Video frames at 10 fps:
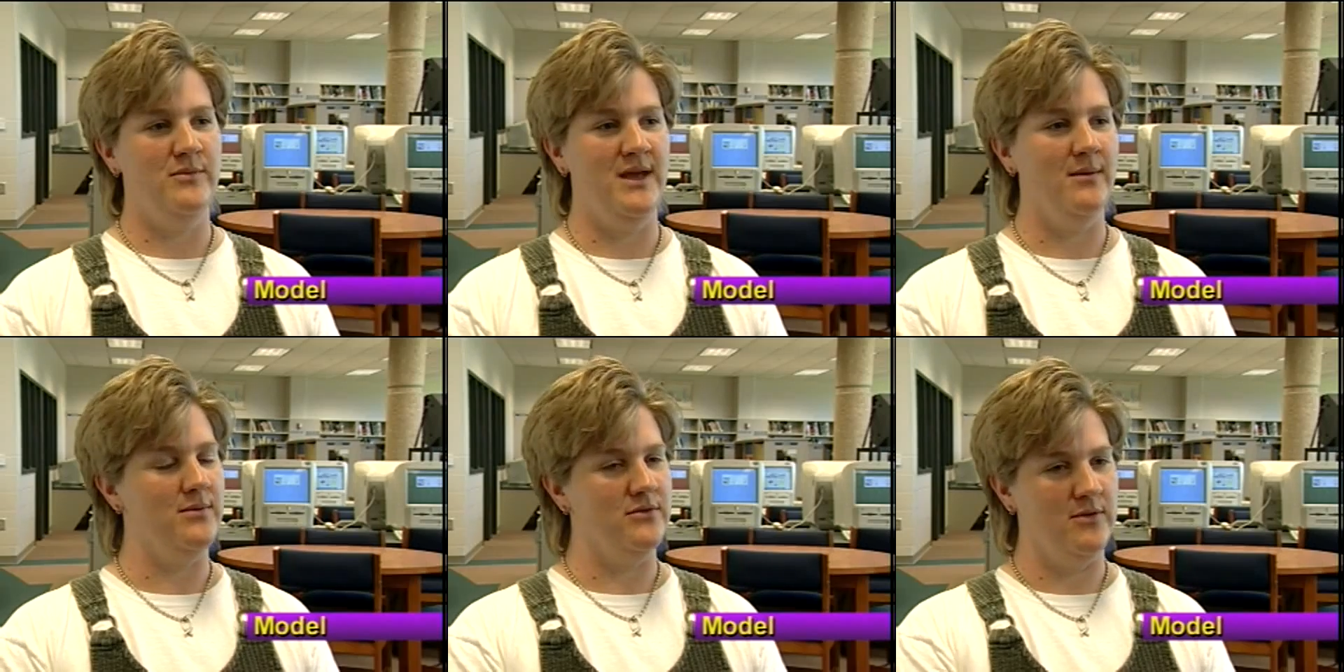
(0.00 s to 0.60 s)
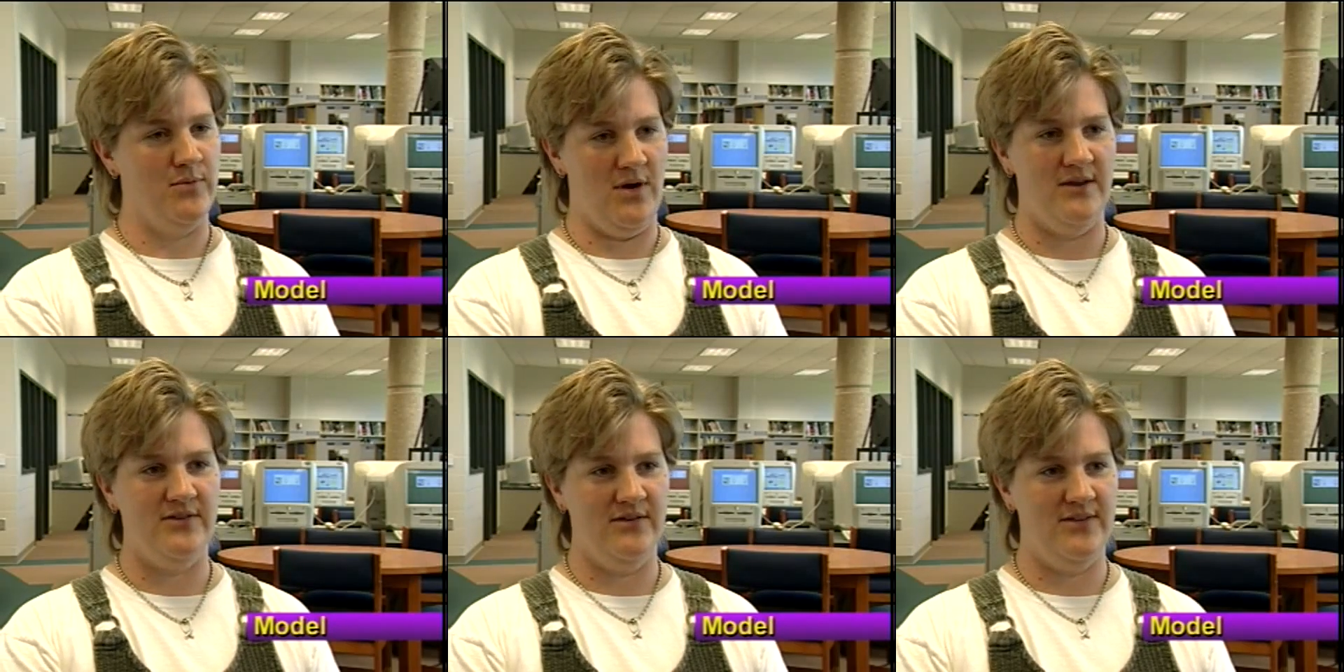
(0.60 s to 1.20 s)
to be able to
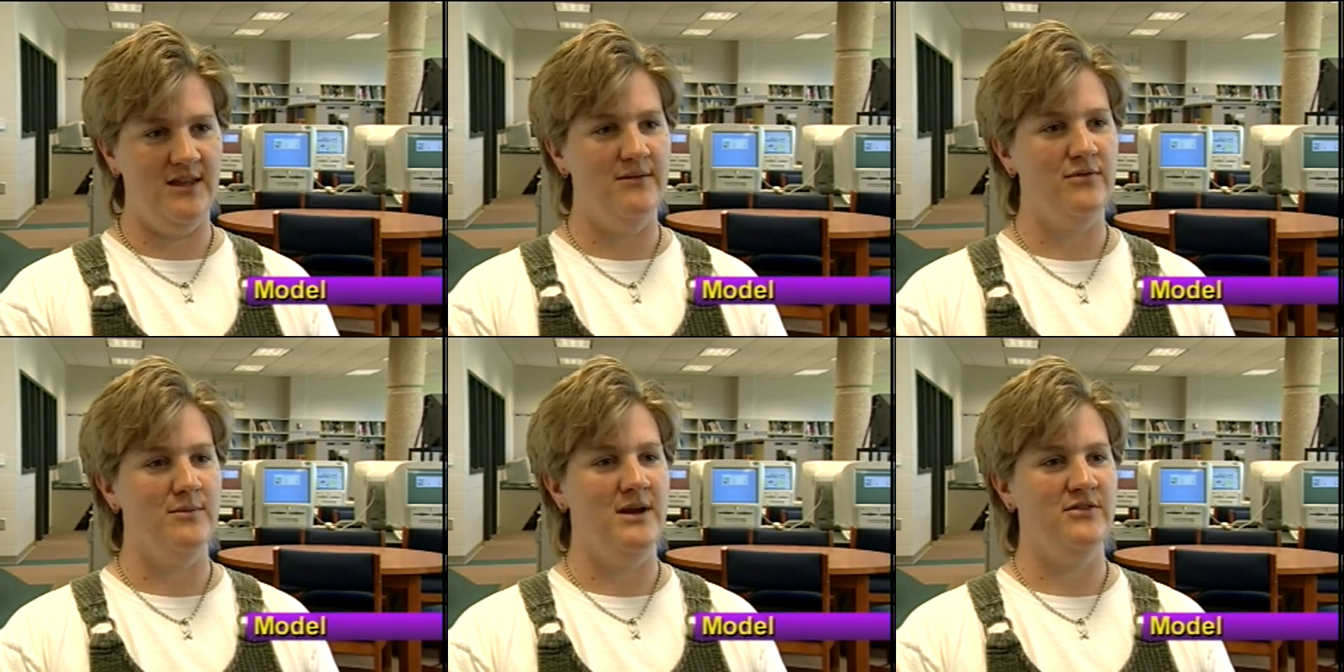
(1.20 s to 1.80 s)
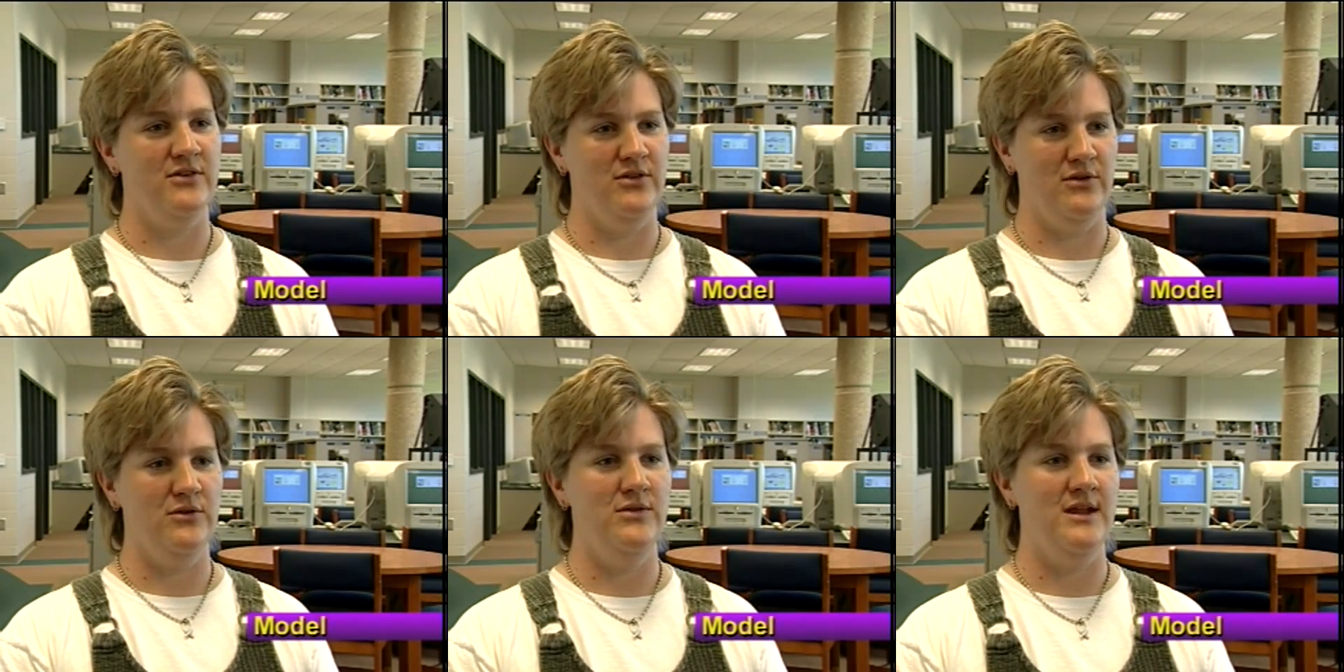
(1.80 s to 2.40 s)
process that information,
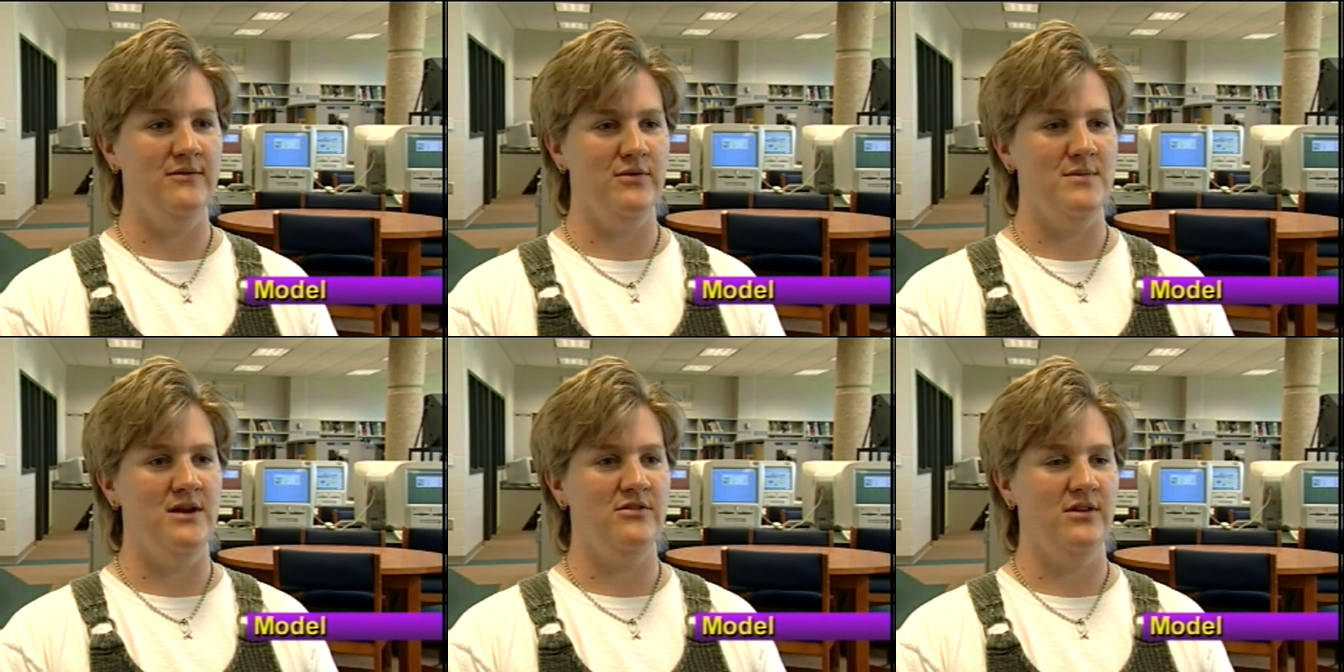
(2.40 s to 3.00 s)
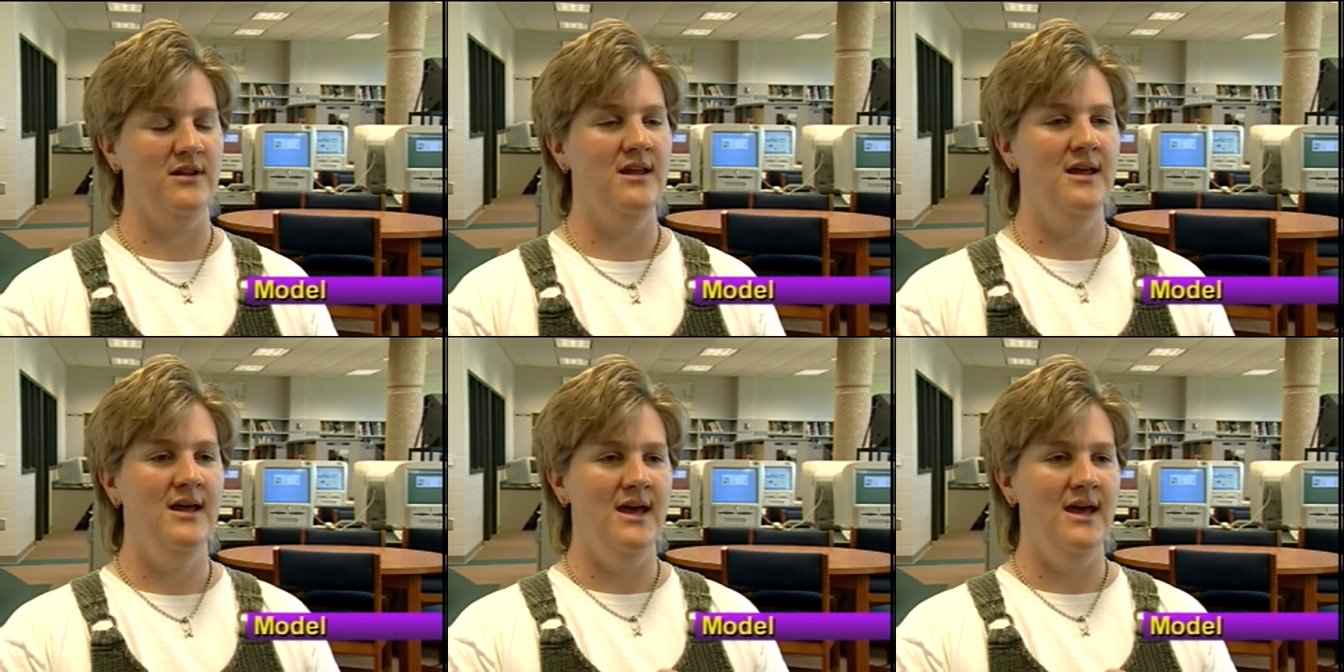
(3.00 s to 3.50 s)
look through that information,